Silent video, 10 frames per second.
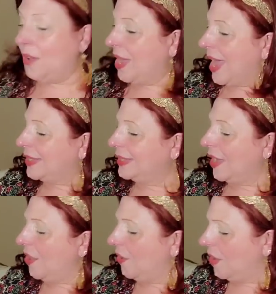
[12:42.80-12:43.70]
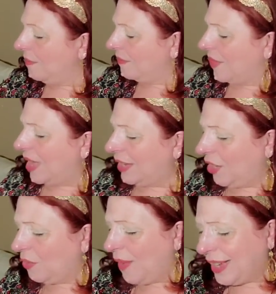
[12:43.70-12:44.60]
Okay, so
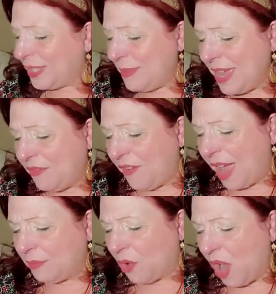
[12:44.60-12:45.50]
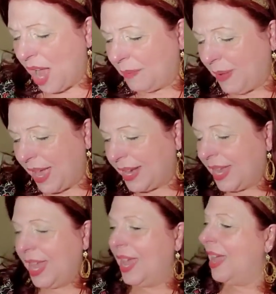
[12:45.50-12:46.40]
correct me if I'm wrong, but
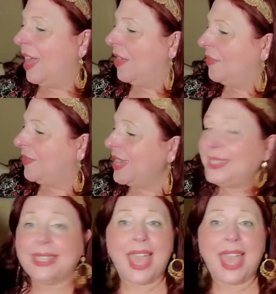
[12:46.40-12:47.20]
this